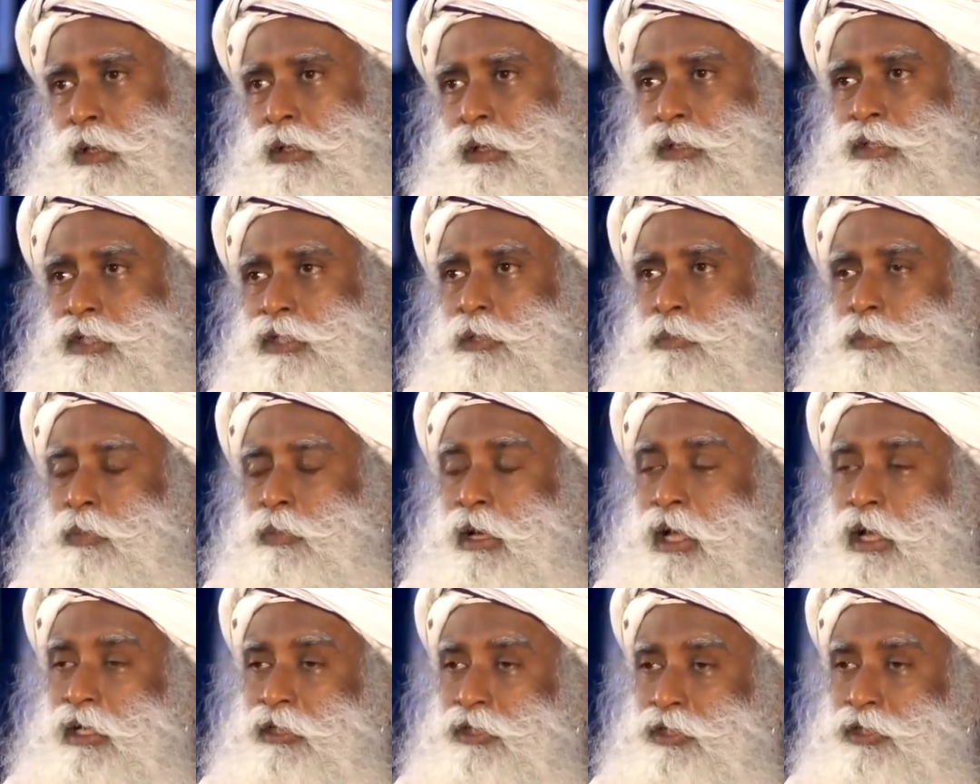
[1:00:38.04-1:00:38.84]
See,
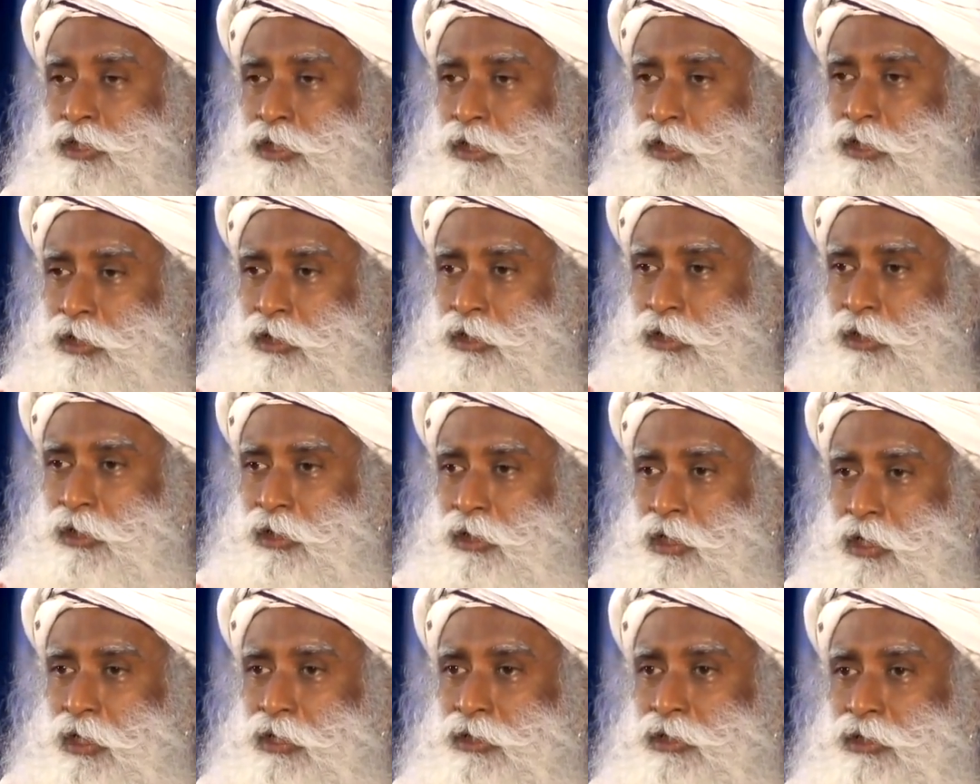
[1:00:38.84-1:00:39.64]
plastic
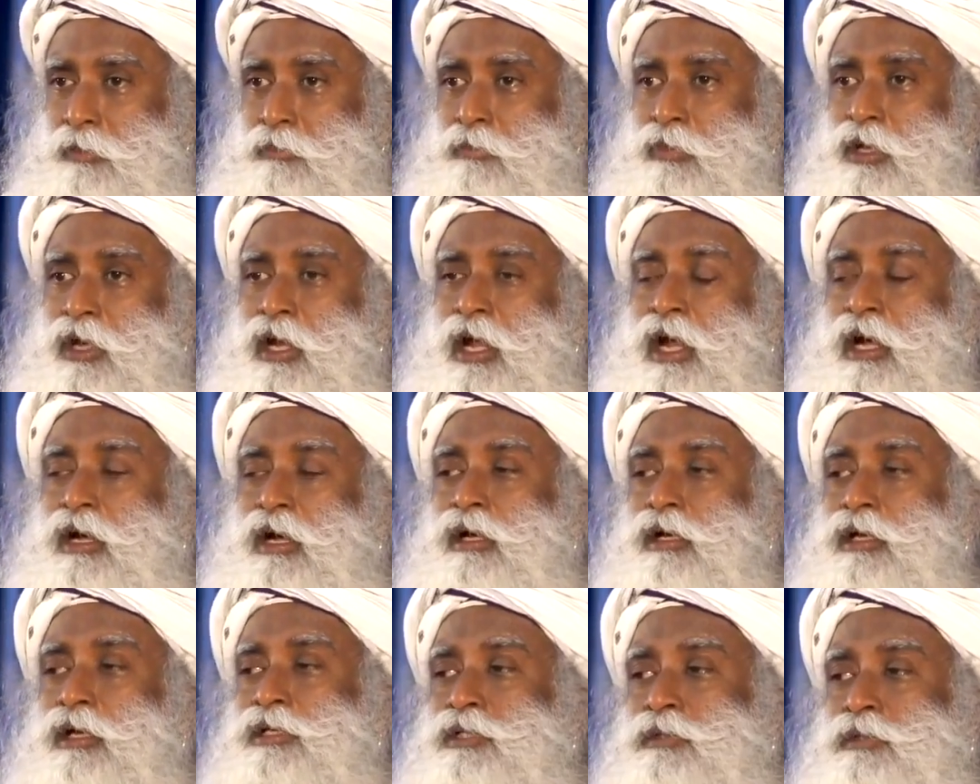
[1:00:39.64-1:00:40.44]
is a
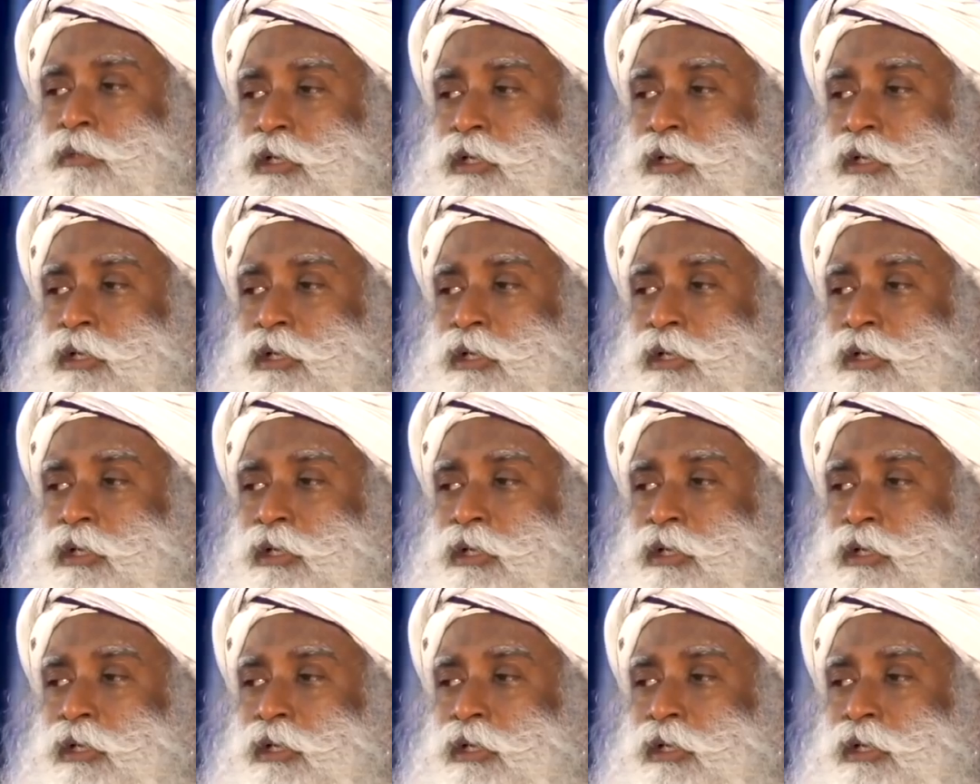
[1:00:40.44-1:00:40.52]
miraculous